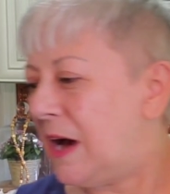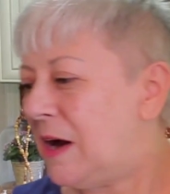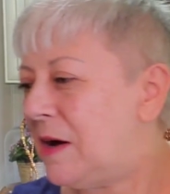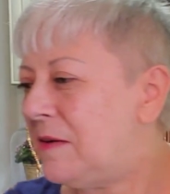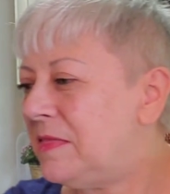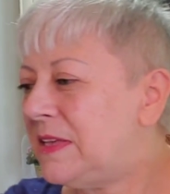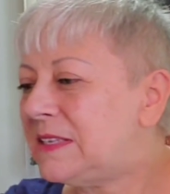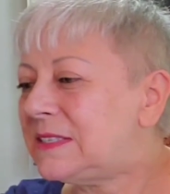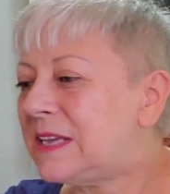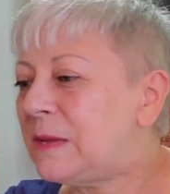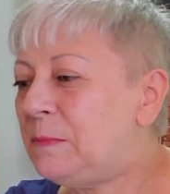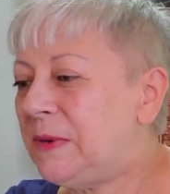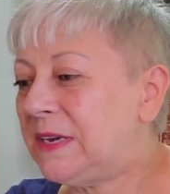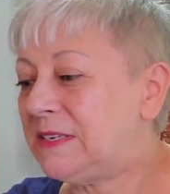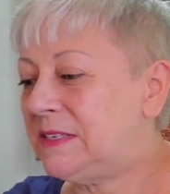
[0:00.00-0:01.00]
Uh, this
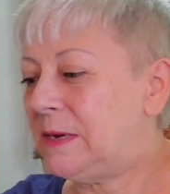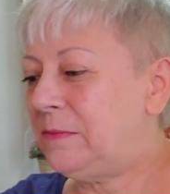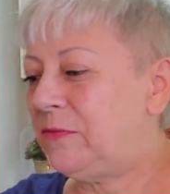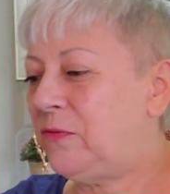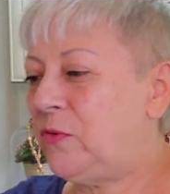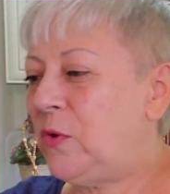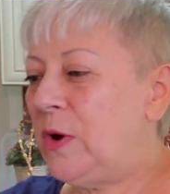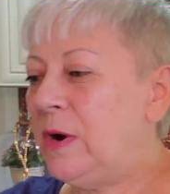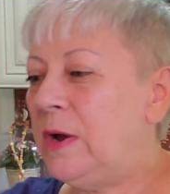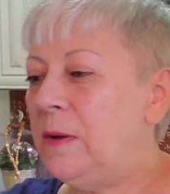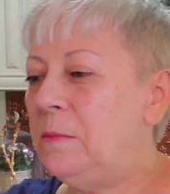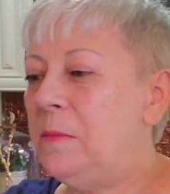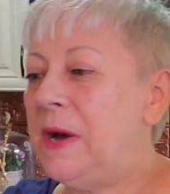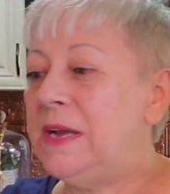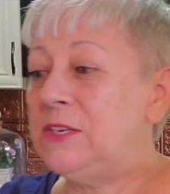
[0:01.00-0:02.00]
I picked up for
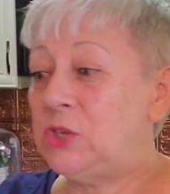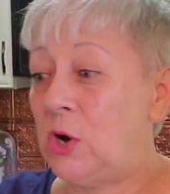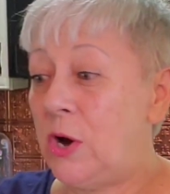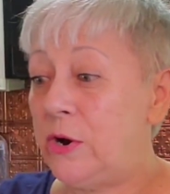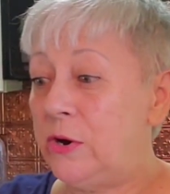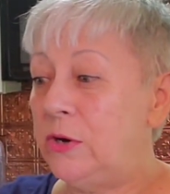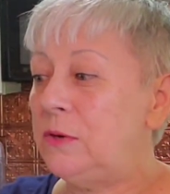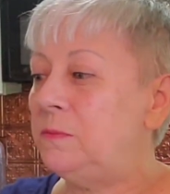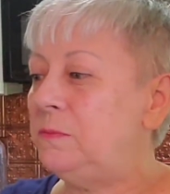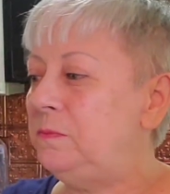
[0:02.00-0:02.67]
my daughter